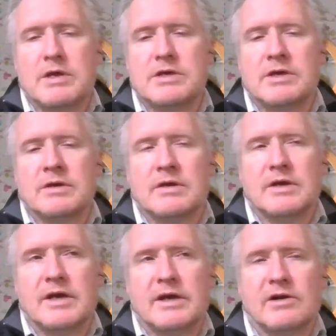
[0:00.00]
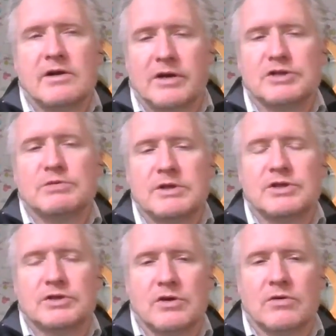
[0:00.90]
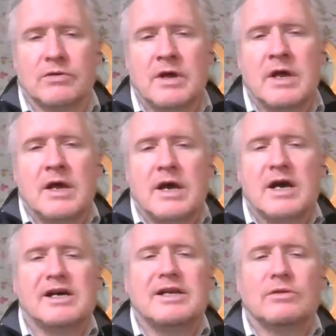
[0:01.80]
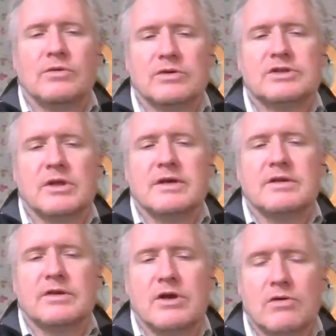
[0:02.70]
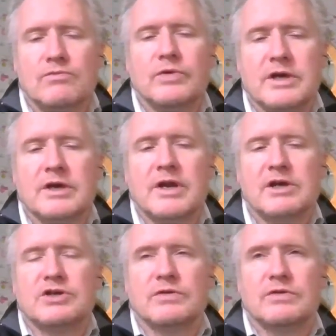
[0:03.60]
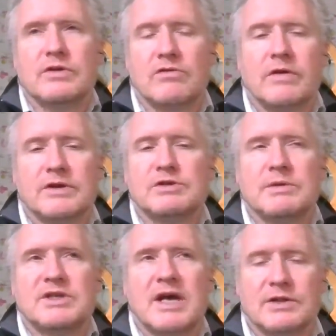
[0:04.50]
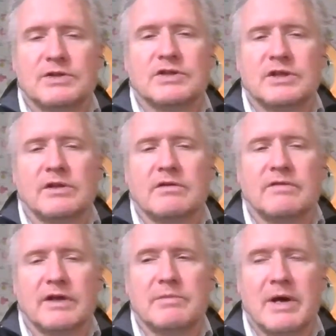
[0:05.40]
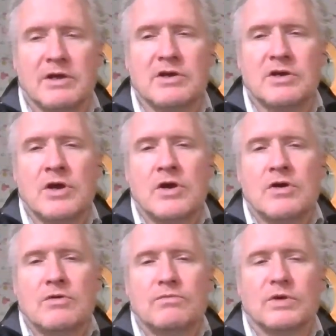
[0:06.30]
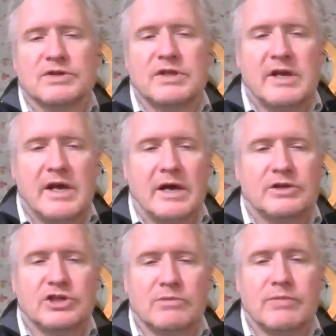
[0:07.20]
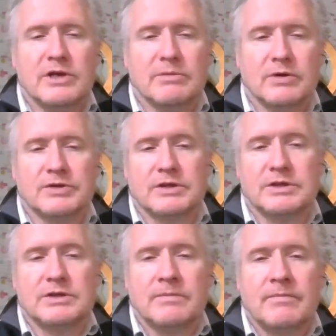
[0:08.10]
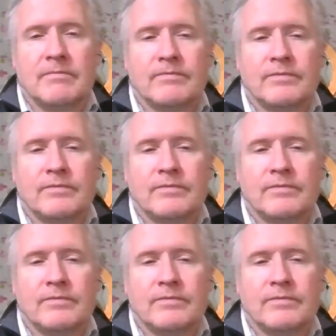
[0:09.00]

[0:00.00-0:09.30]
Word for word: week, Credit Suisse is gone. And it looks like the only connection that Credit Suisse had to Silicon Valley Bank was that it had jumpy depositors.